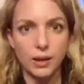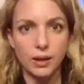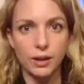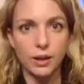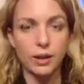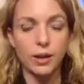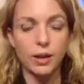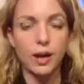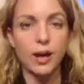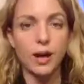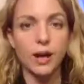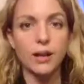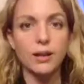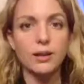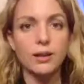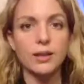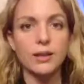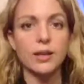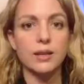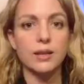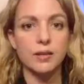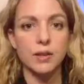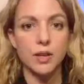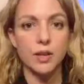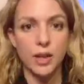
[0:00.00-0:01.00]

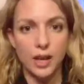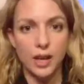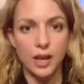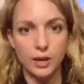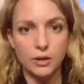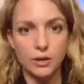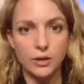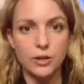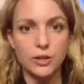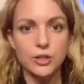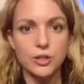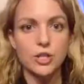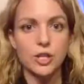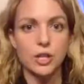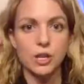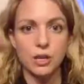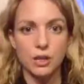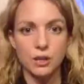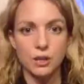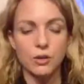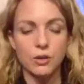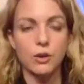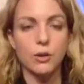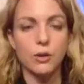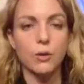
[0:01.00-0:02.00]
Kali energy,
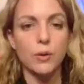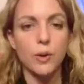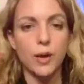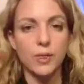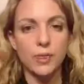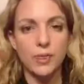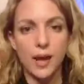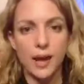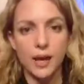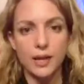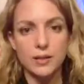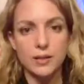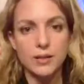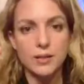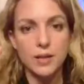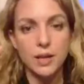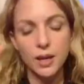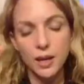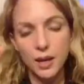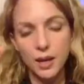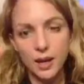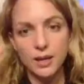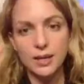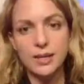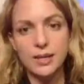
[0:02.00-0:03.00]
you know, and that's
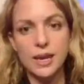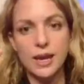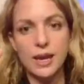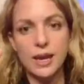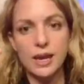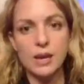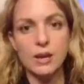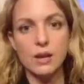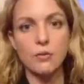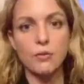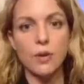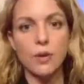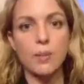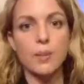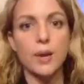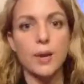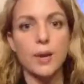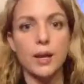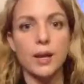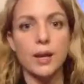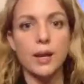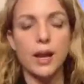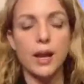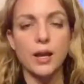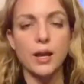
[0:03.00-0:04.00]
a yang
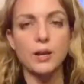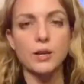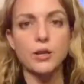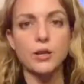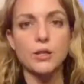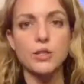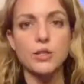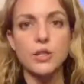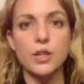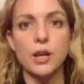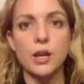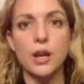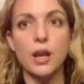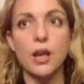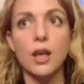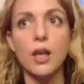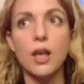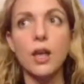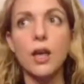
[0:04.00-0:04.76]
feminine energy.